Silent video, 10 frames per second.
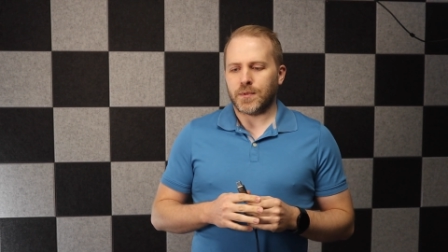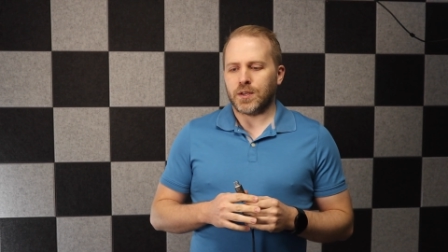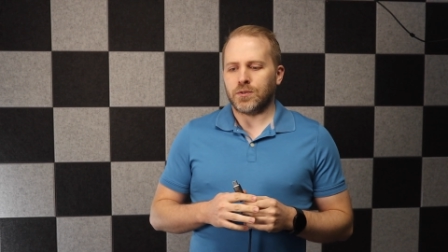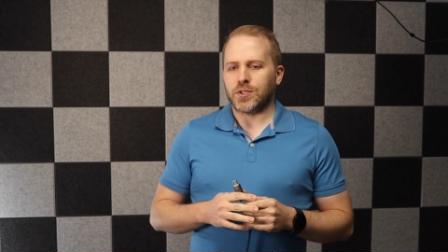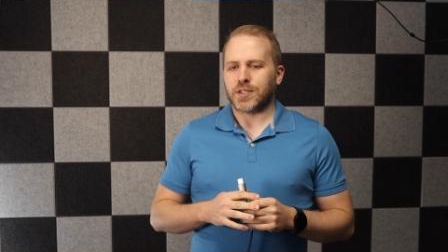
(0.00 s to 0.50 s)

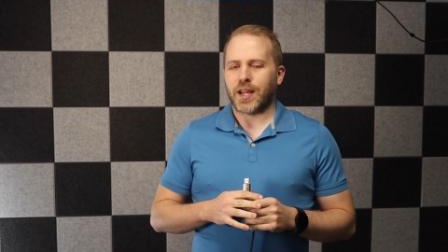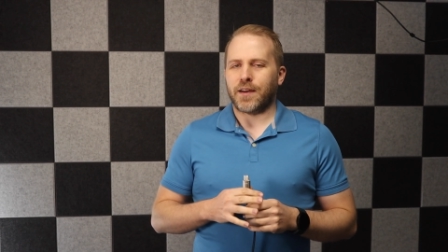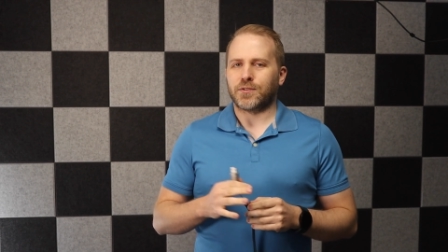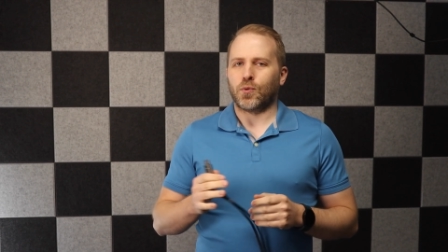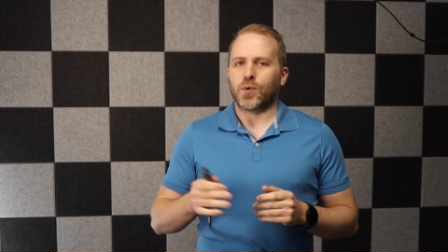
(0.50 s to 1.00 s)
You just
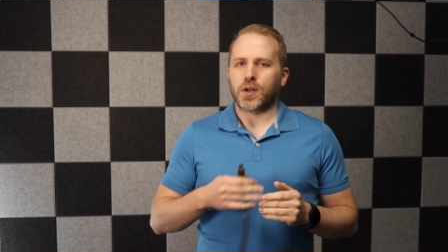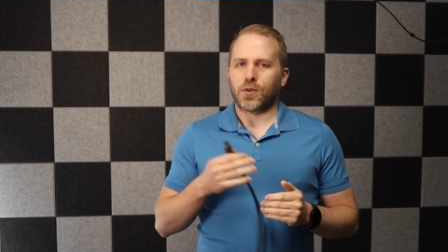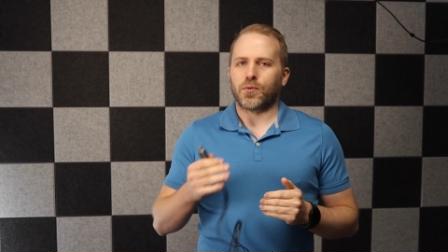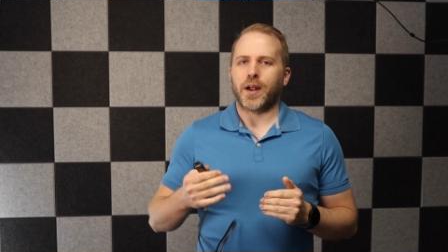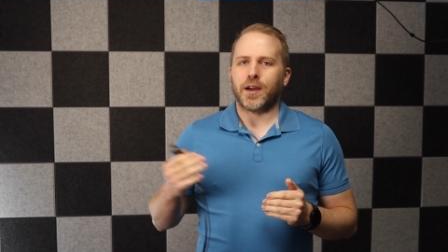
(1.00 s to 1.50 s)
have to work
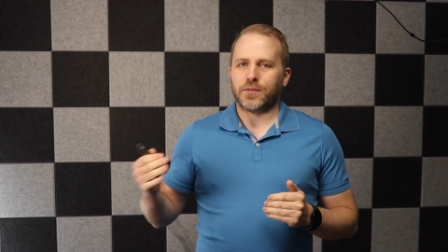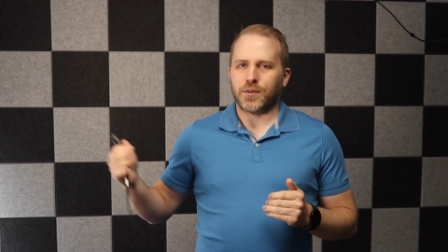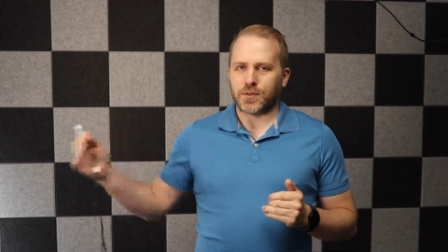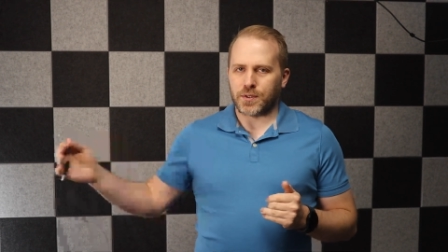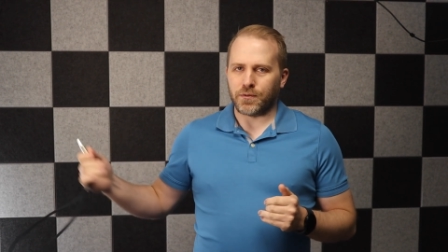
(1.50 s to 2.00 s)
around
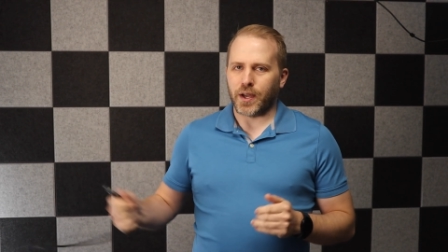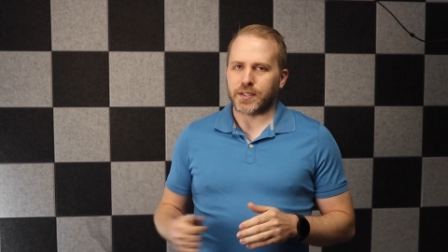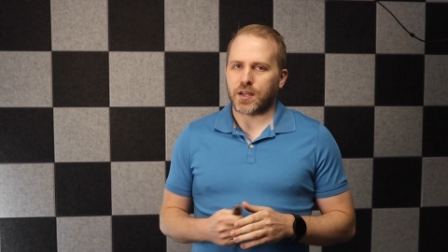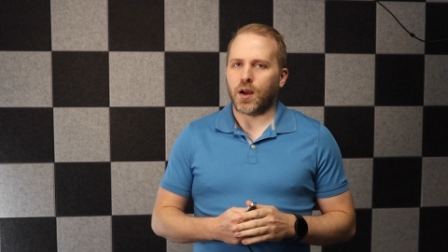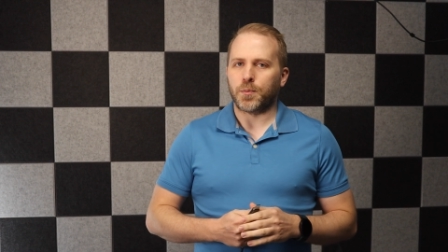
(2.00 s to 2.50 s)
those
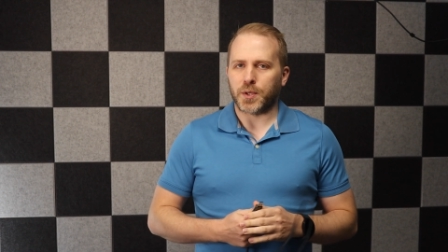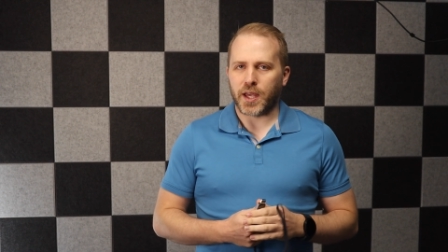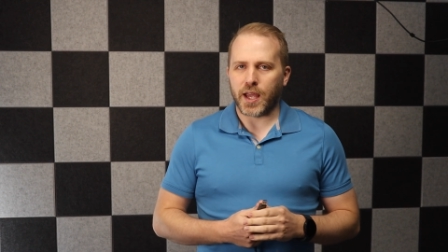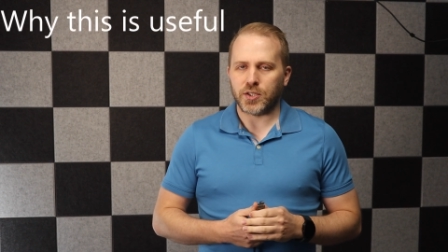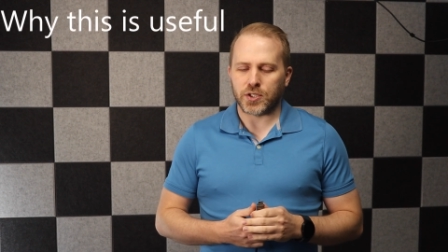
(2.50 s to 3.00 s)
device
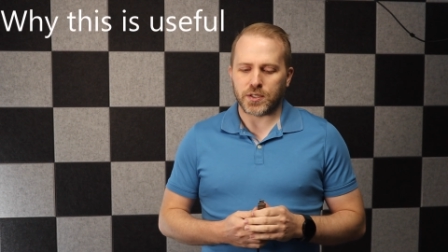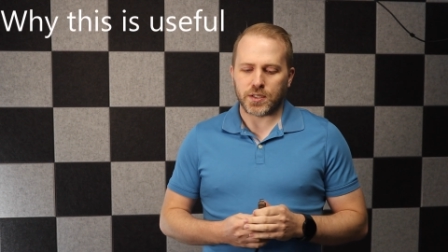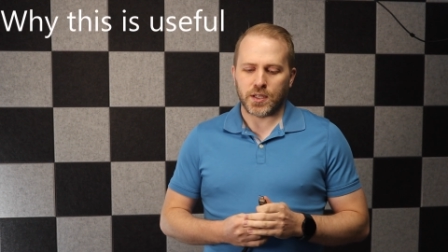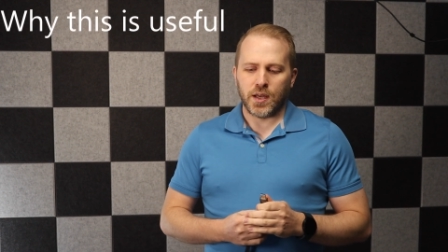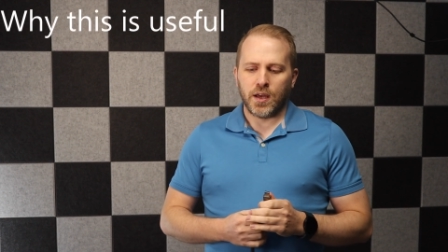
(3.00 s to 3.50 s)
complications.